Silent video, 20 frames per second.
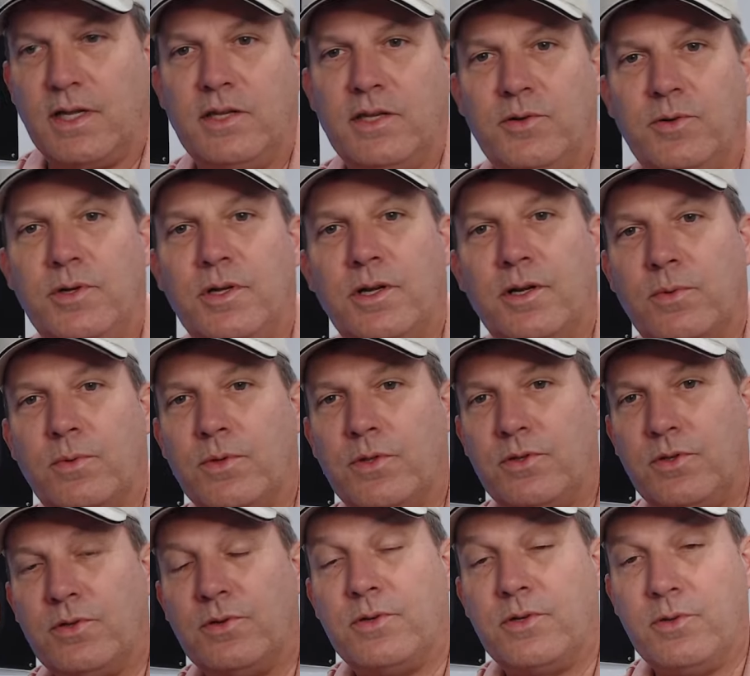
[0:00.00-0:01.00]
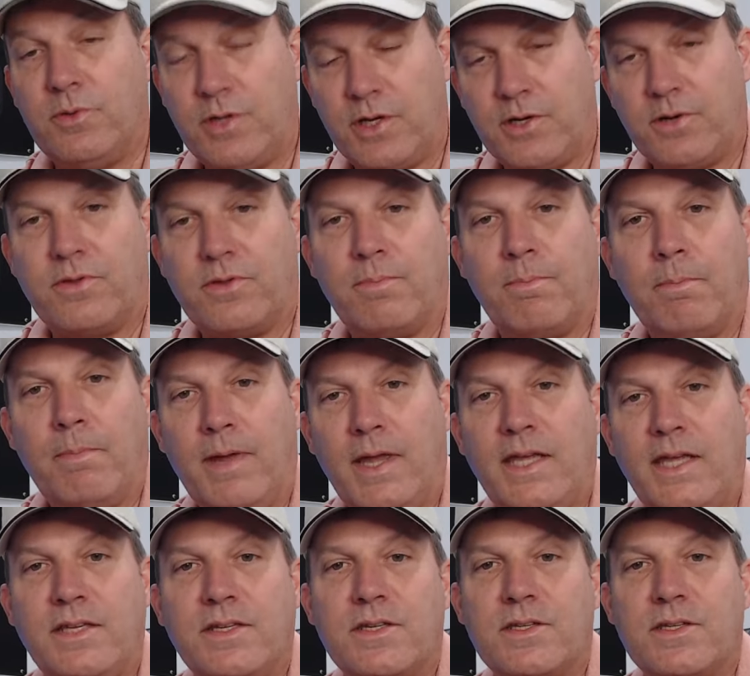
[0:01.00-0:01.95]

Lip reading: and you hear the main